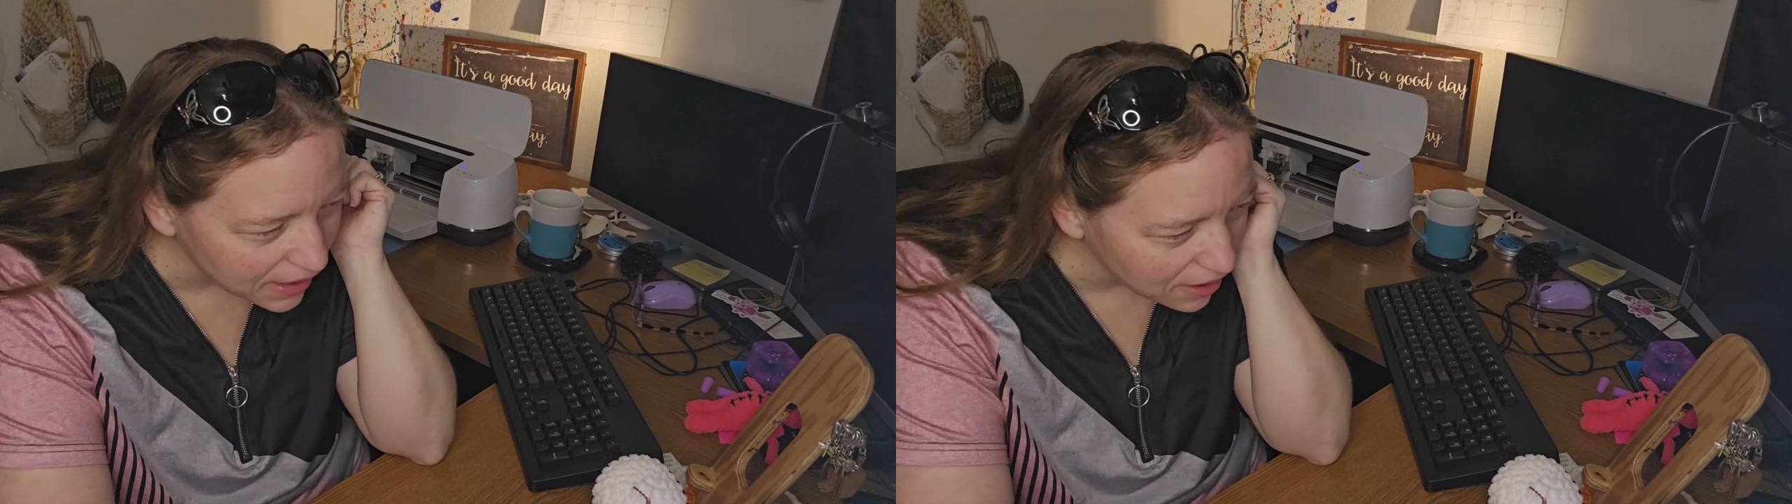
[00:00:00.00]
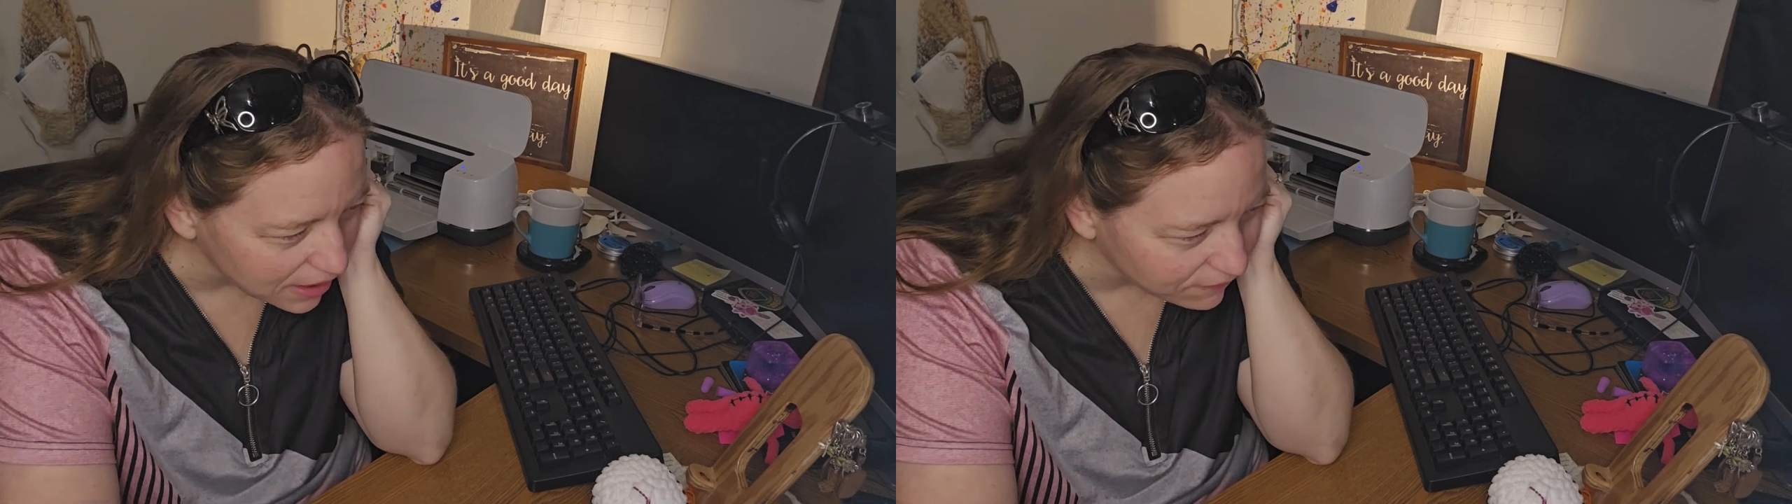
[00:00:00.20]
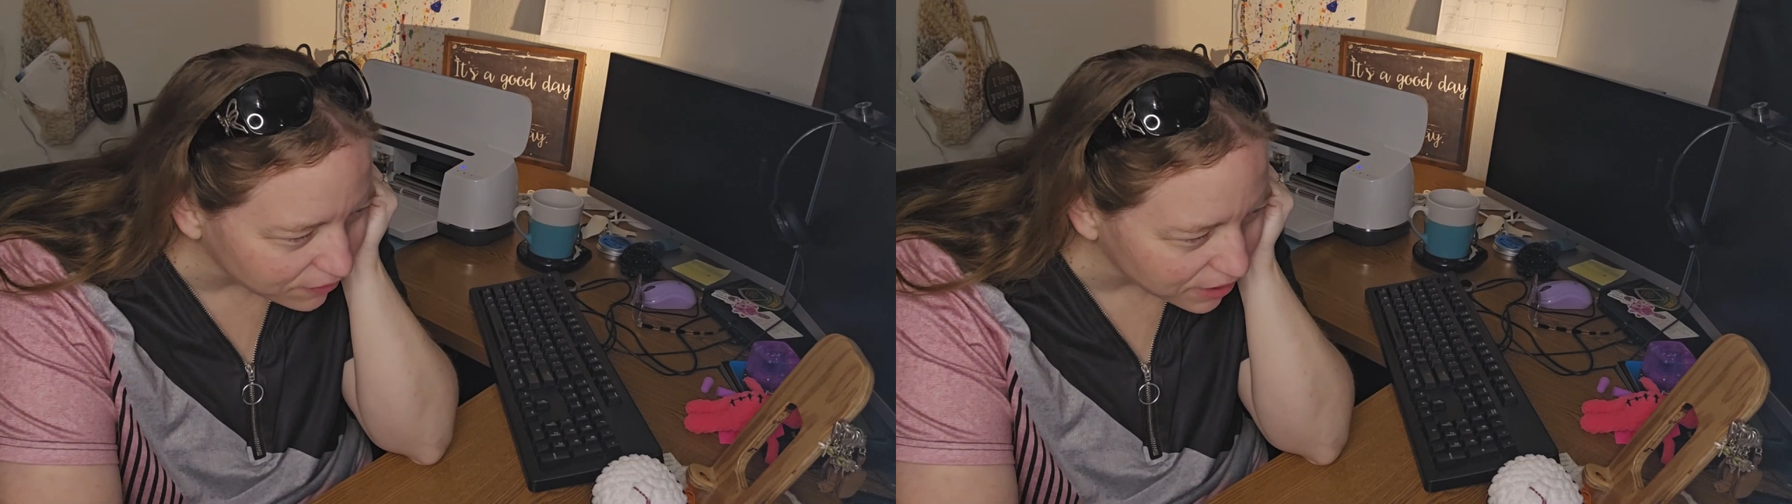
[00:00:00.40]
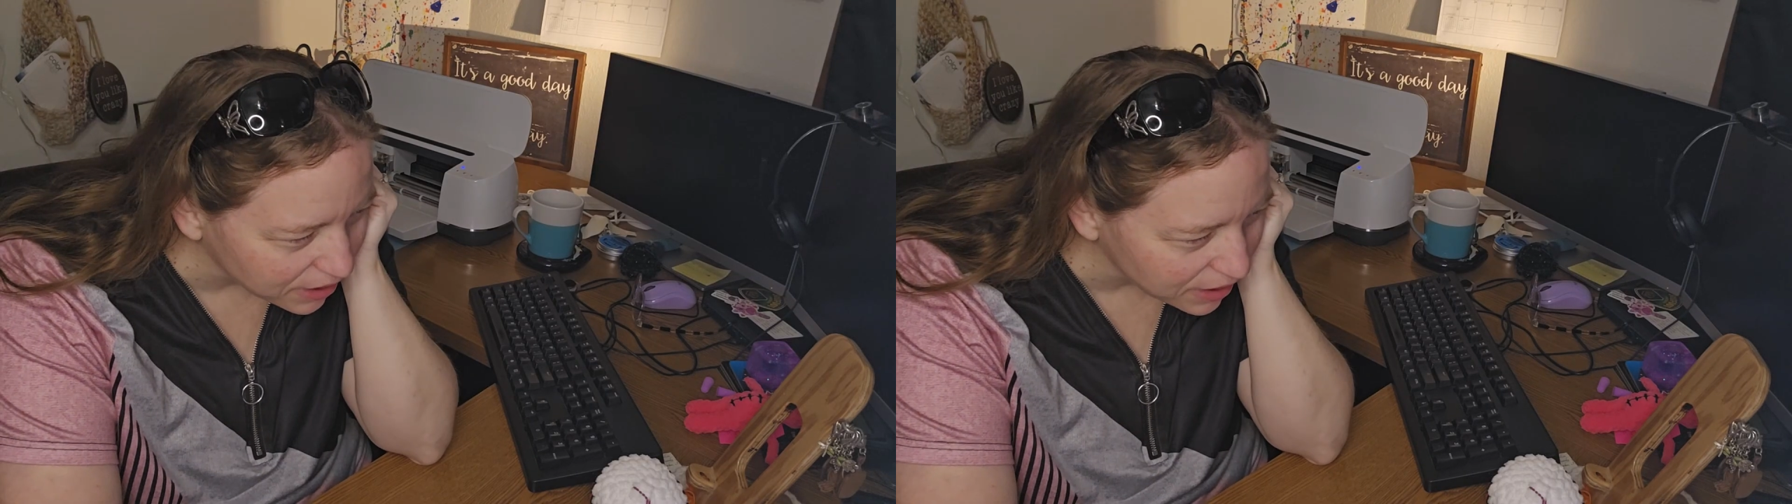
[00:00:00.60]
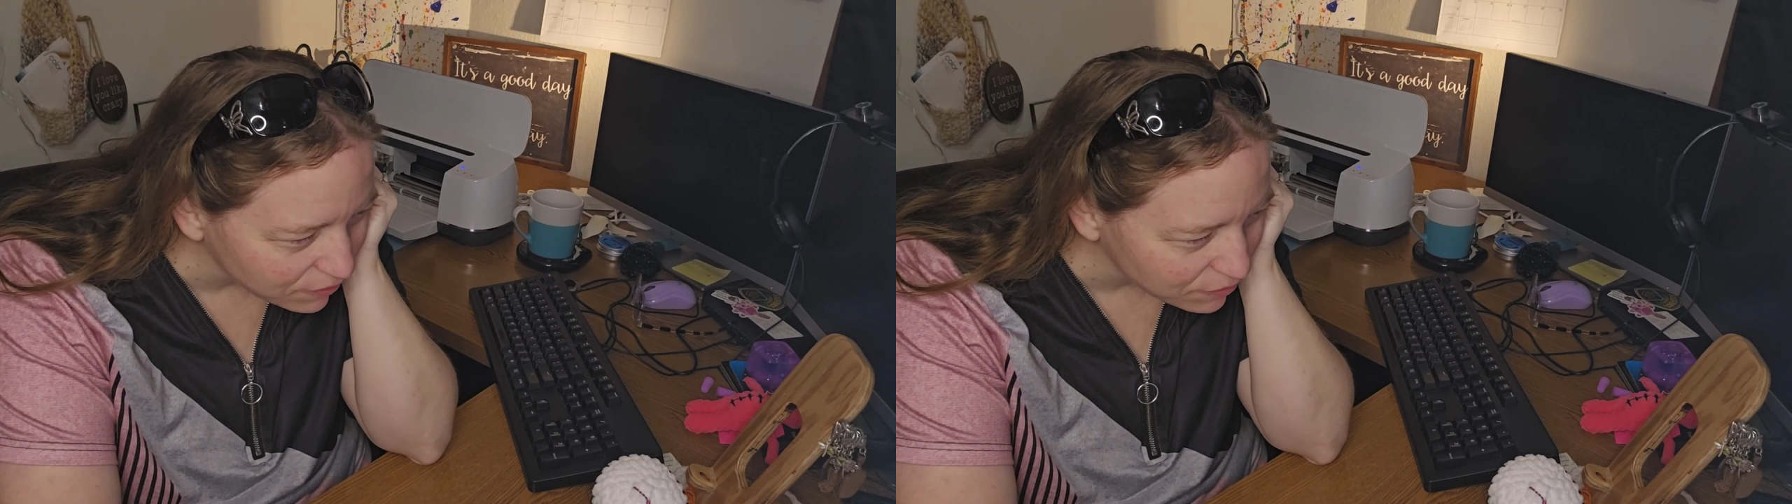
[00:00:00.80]
I
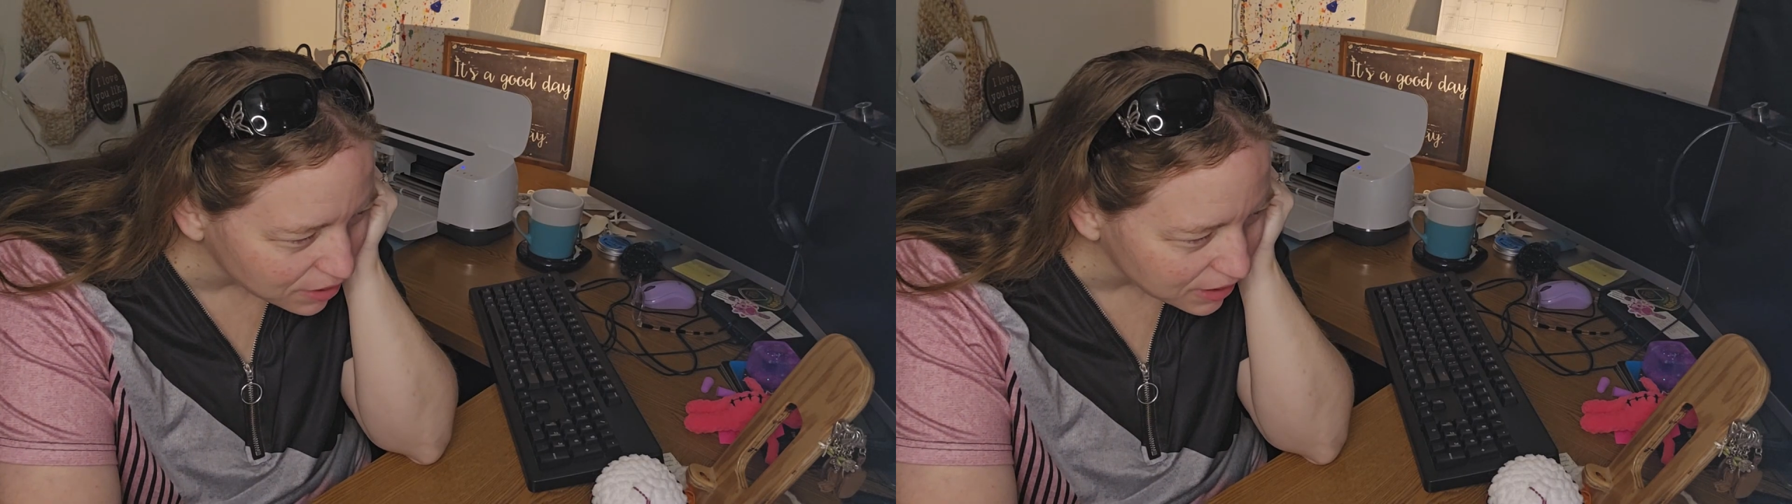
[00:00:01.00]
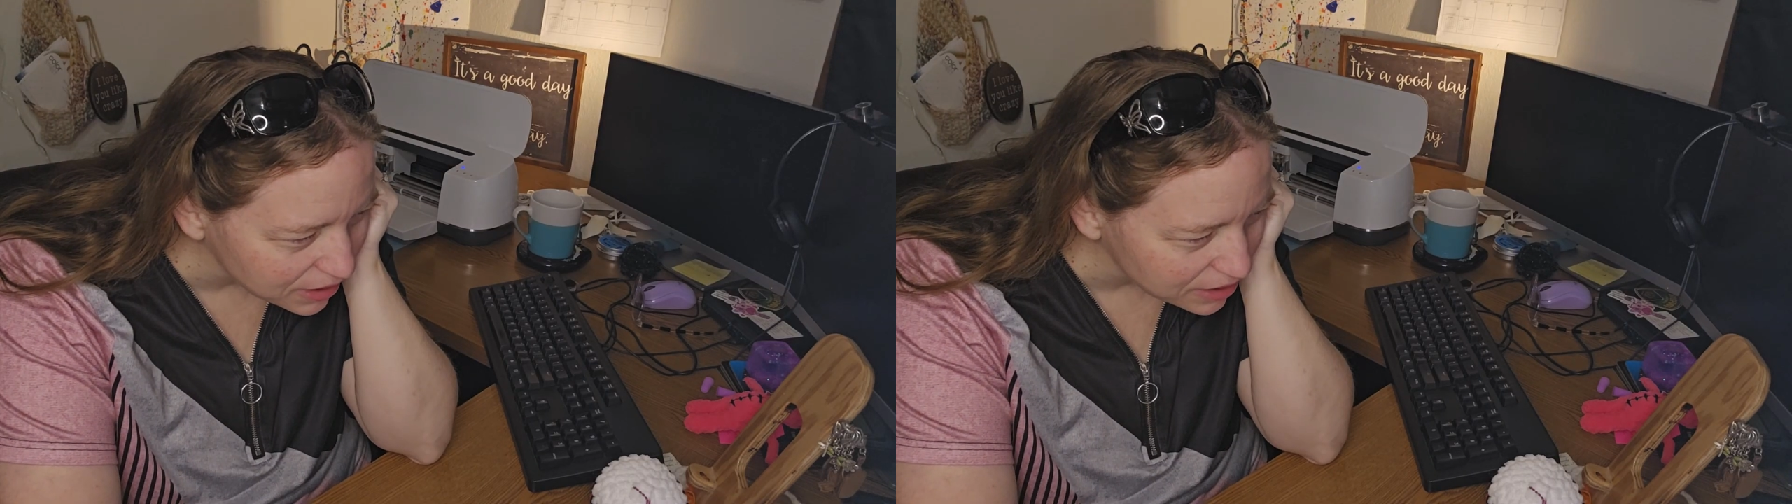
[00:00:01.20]
forget what I need